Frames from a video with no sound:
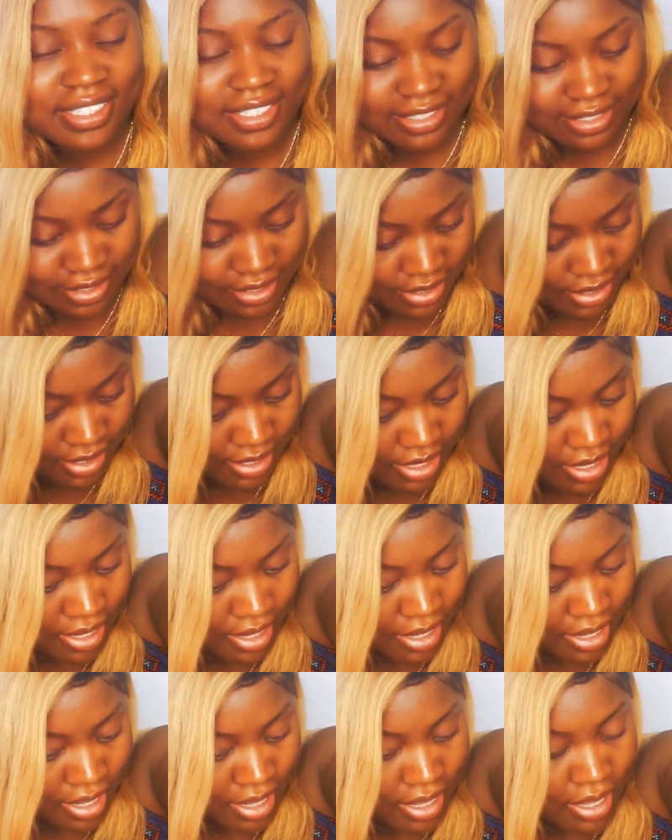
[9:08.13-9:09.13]
So
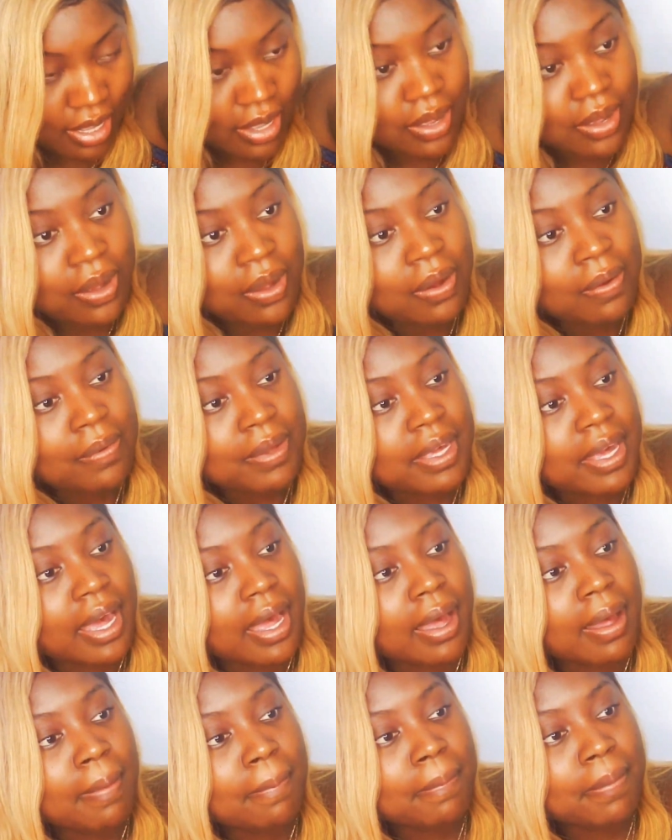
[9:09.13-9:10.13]
we
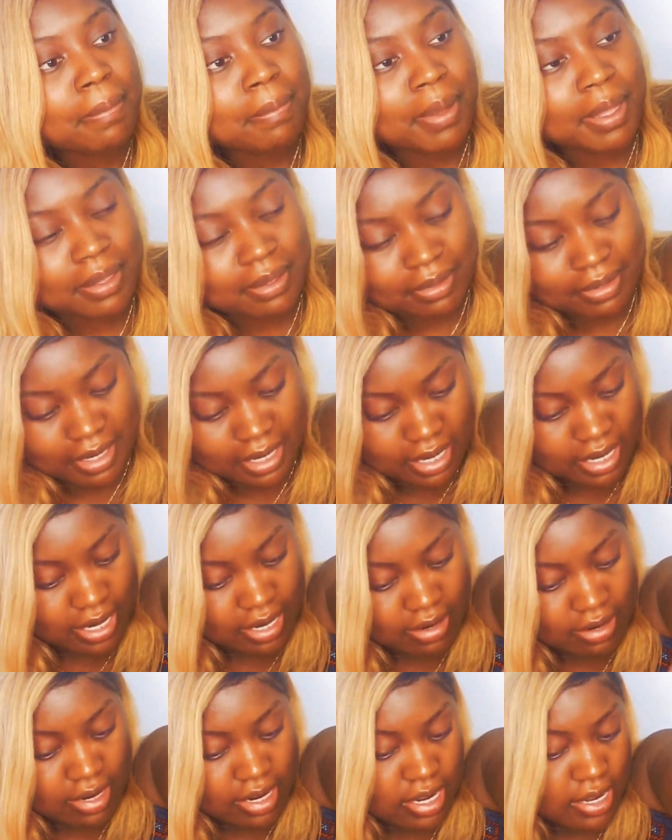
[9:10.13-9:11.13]
got Pamela right
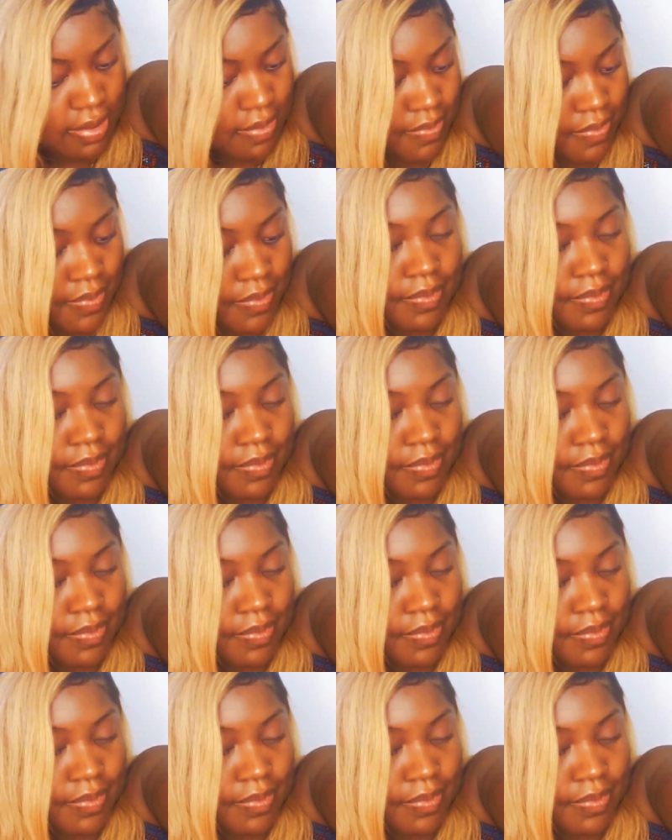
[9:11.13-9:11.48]
here, right?